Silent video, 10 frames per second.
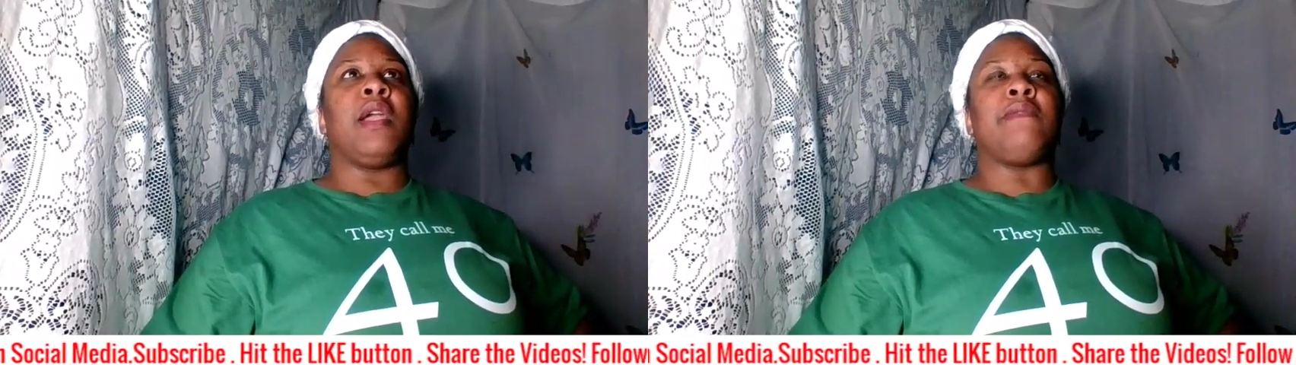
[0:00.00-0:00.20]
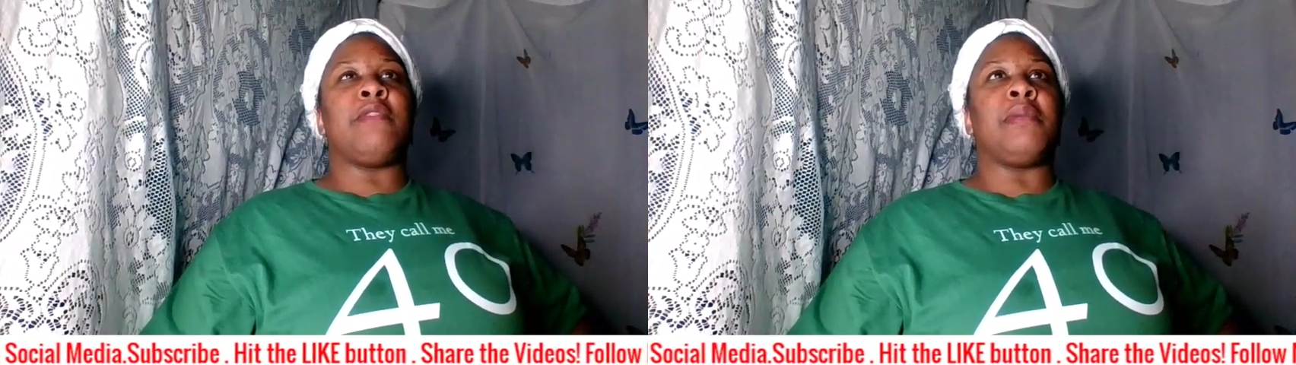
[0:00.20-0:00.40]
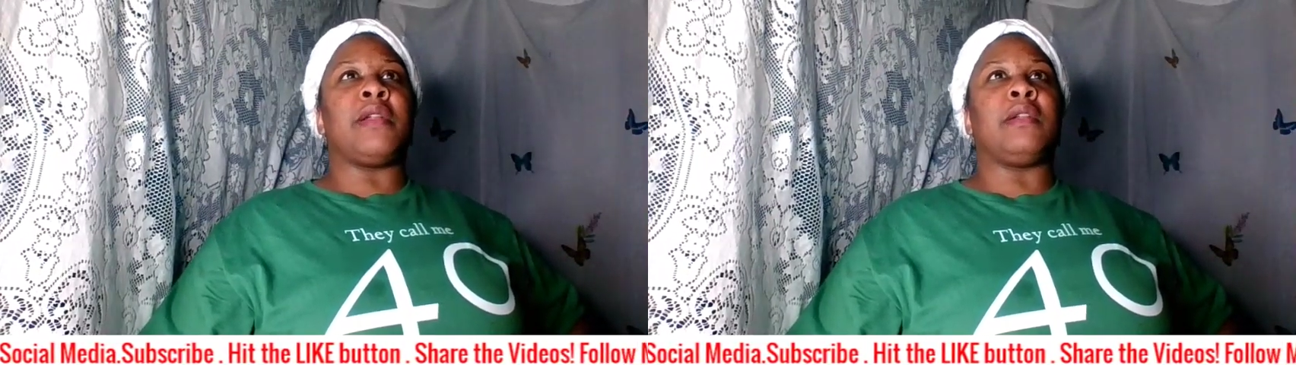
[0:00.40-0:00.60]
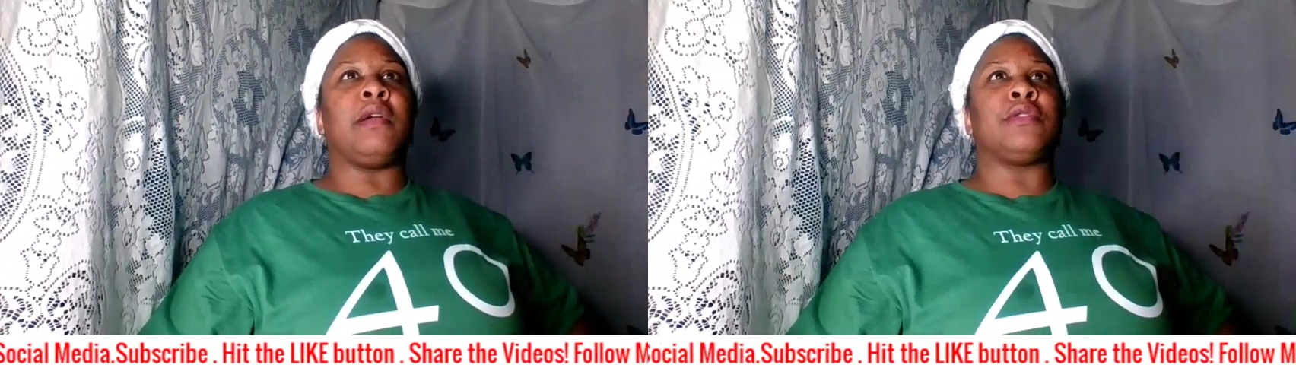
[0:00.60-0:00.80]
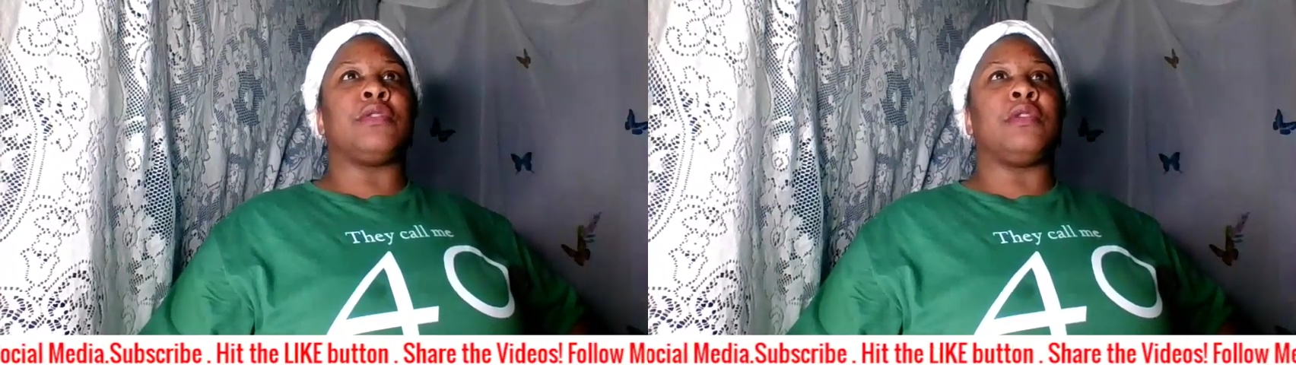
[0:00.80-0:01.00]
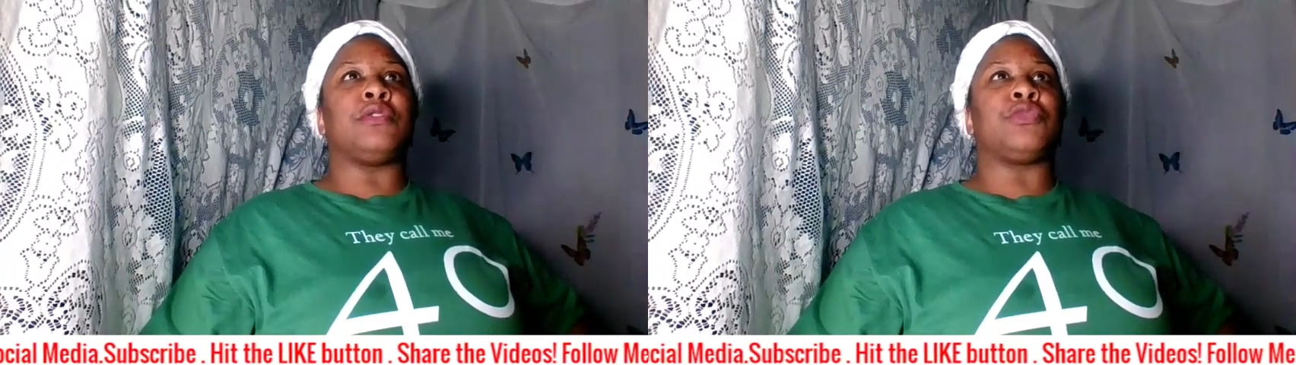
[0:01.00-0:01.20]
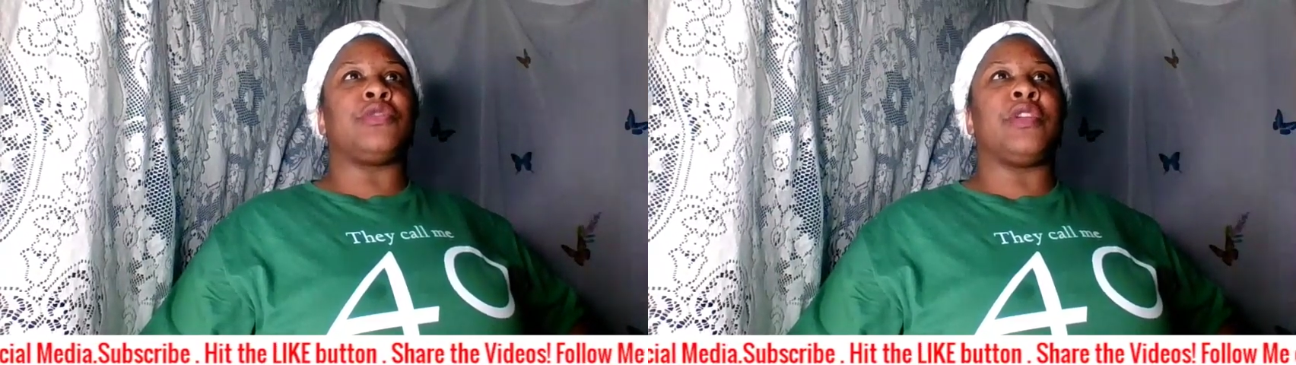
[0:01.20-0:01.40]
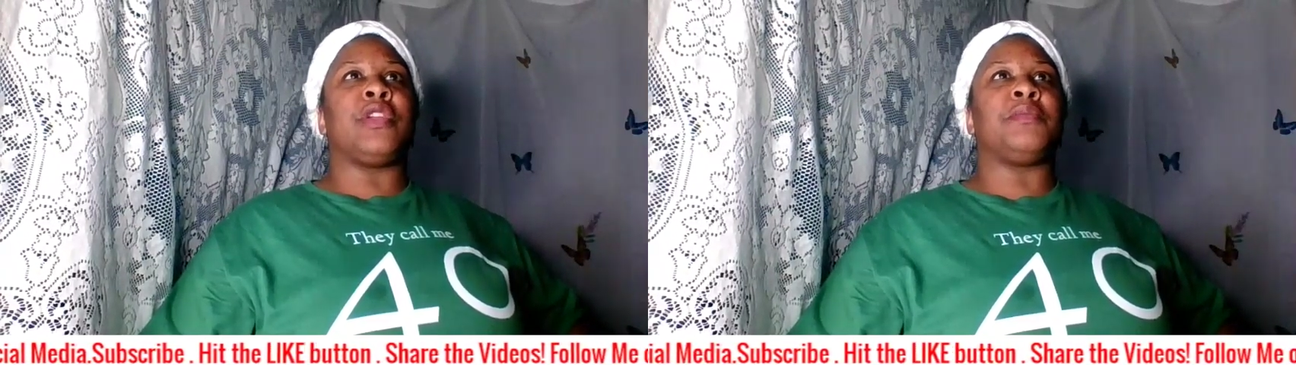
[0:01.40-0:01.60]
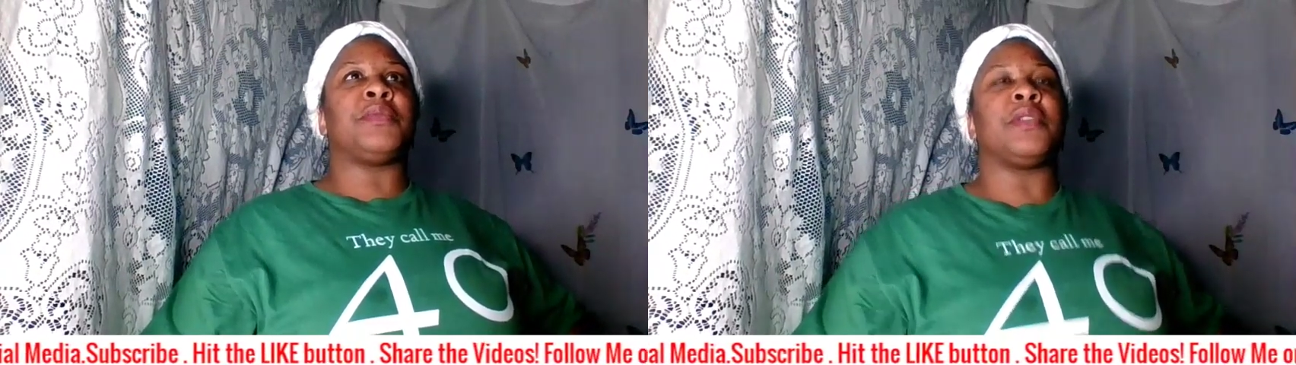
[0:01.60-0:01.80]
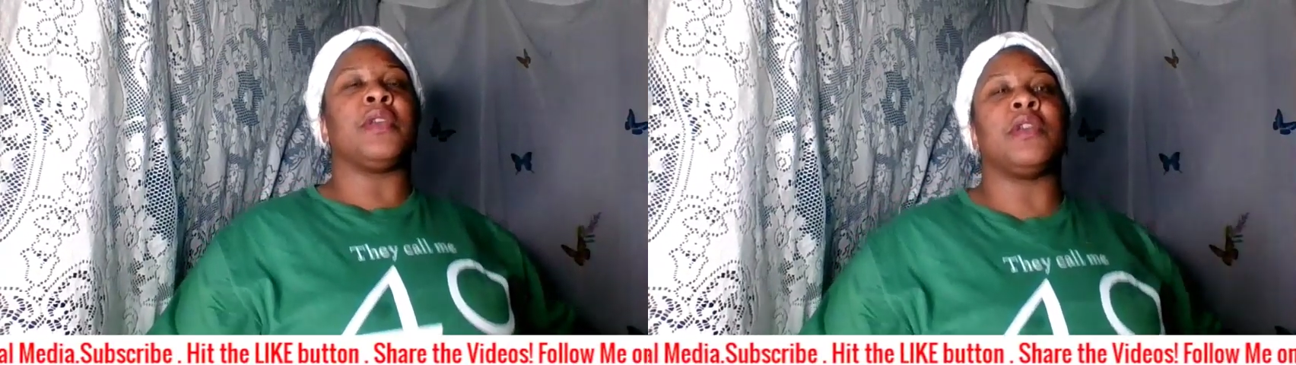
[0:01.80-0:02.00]
Everybody likes her
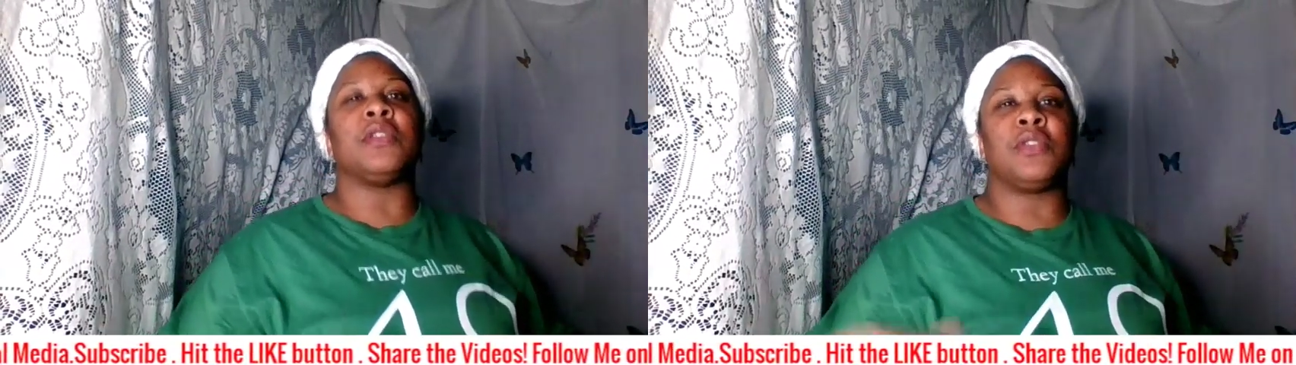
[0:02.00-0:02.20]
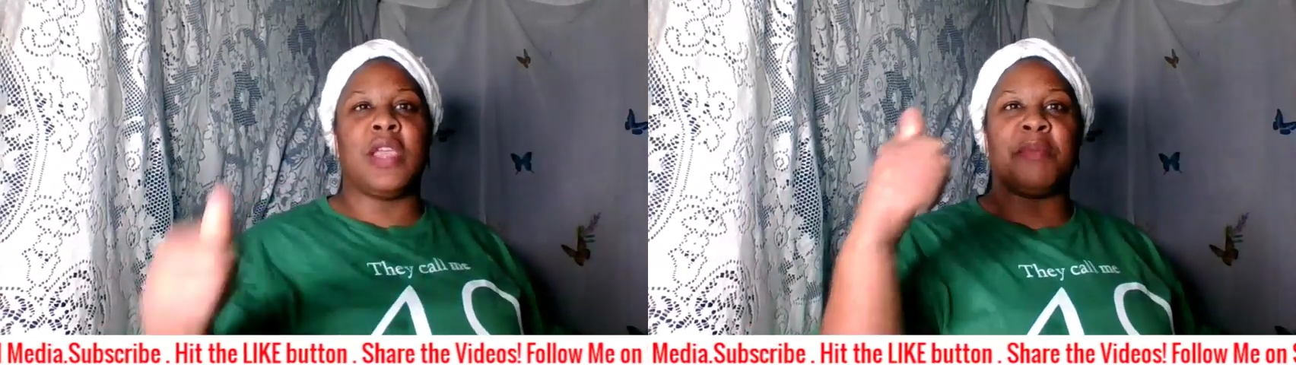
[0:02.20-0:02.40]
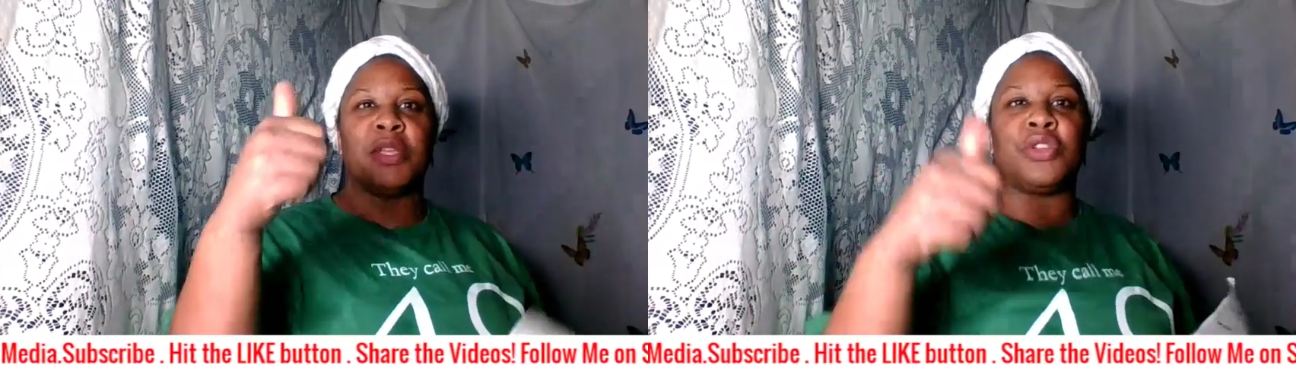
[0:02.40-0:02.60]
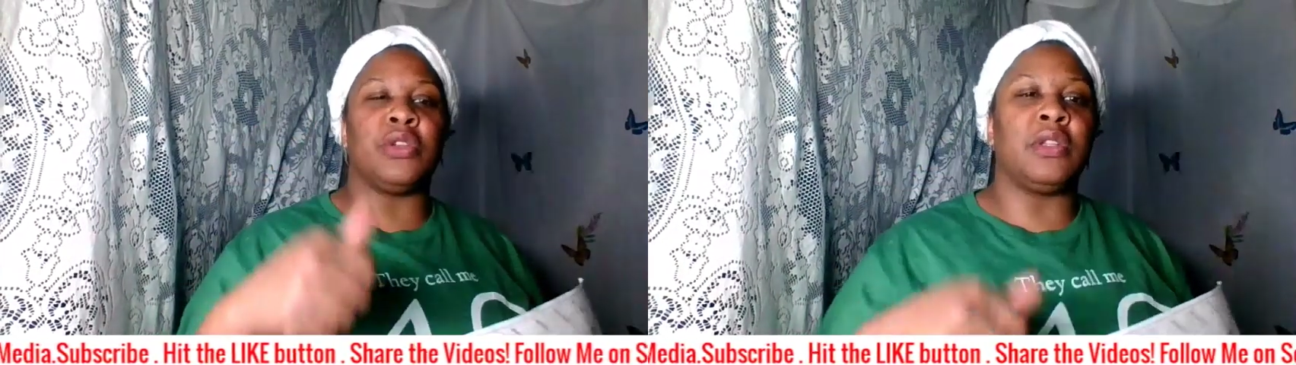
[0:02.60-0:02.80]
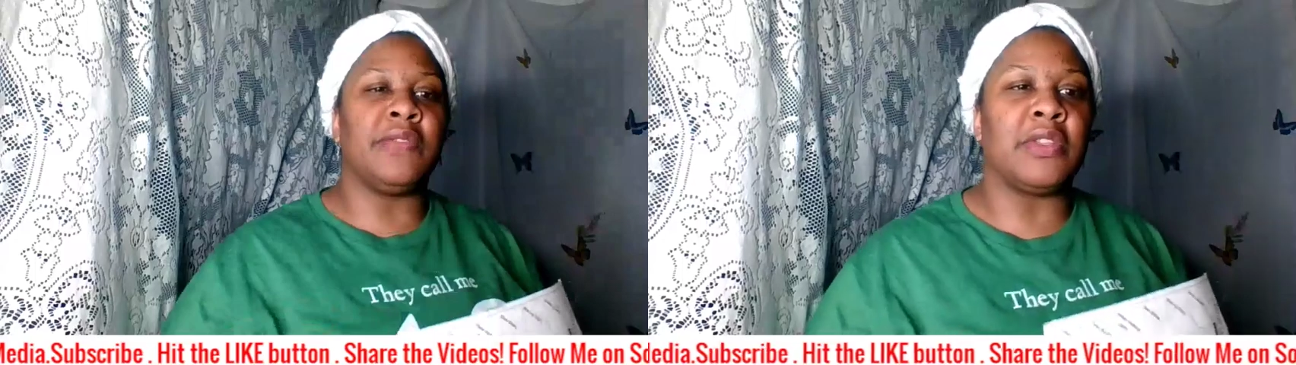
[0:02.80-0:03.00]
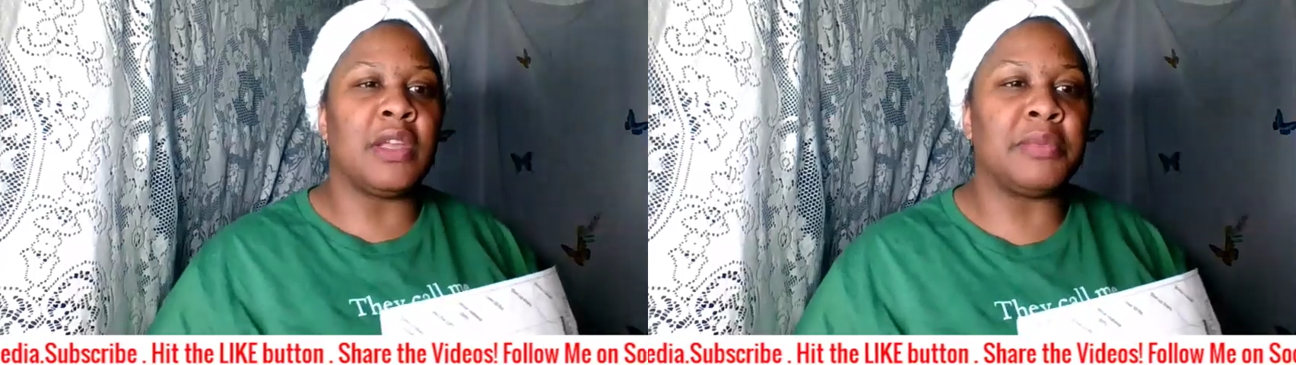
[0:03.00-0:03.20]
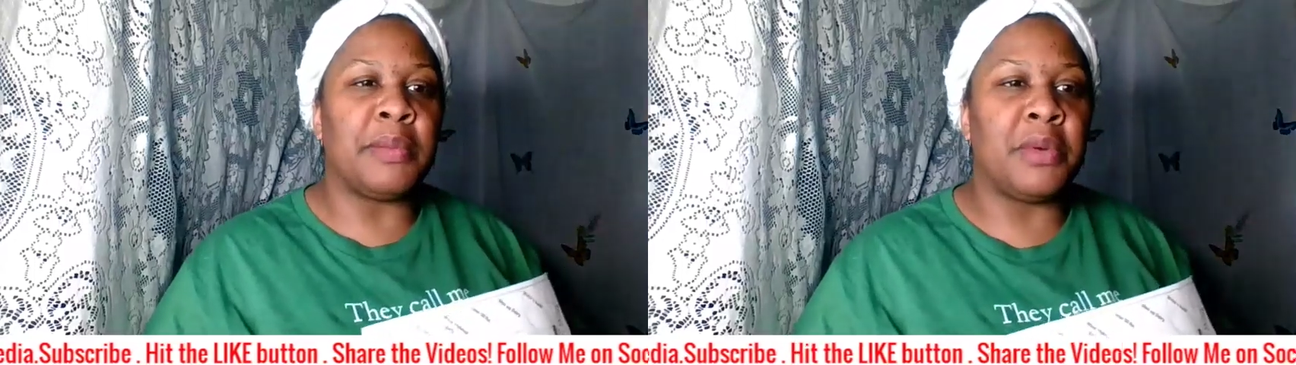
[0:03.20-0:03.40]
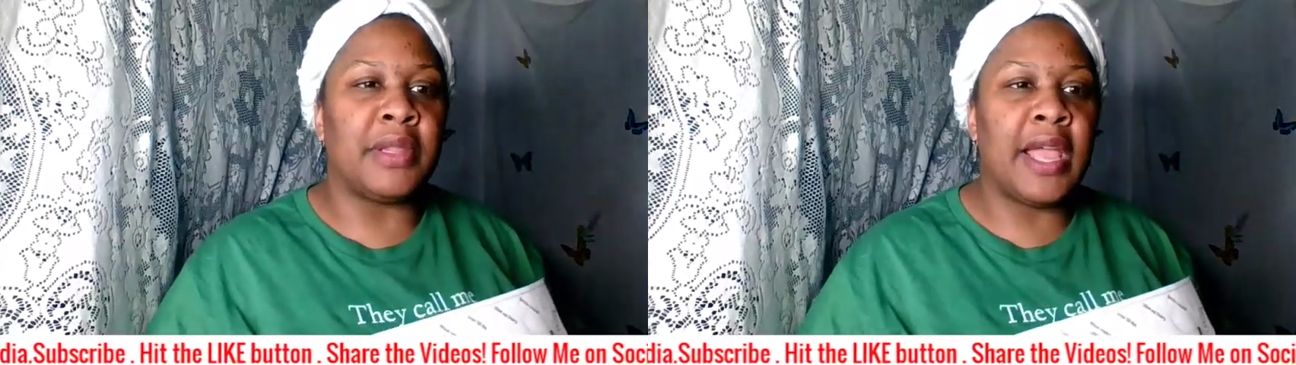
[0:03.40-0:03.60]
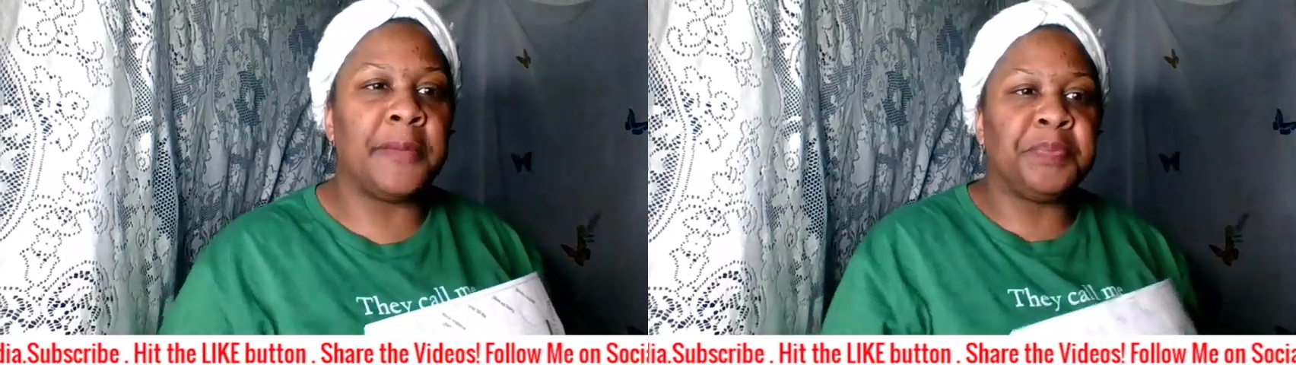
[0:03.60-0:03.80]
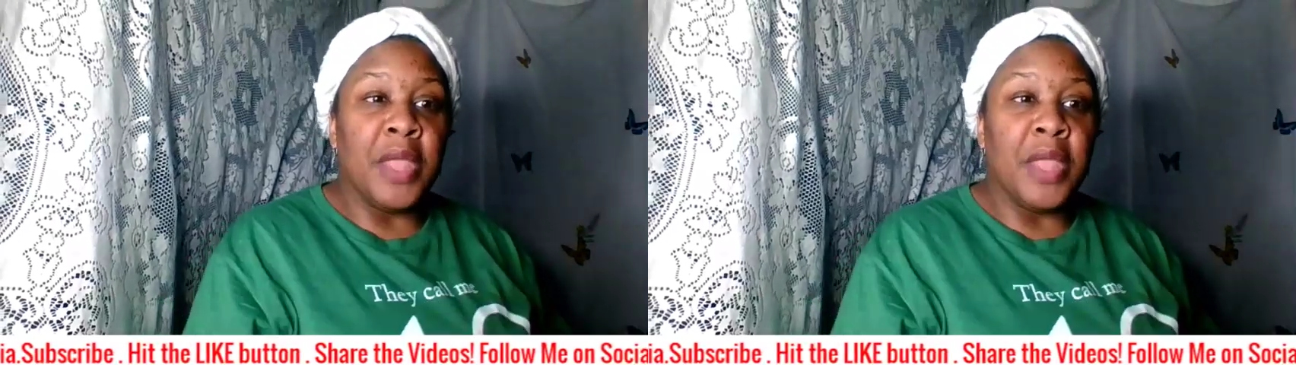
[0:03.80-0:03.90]
streams. So yeah, make sure you leave a thumbs up on that.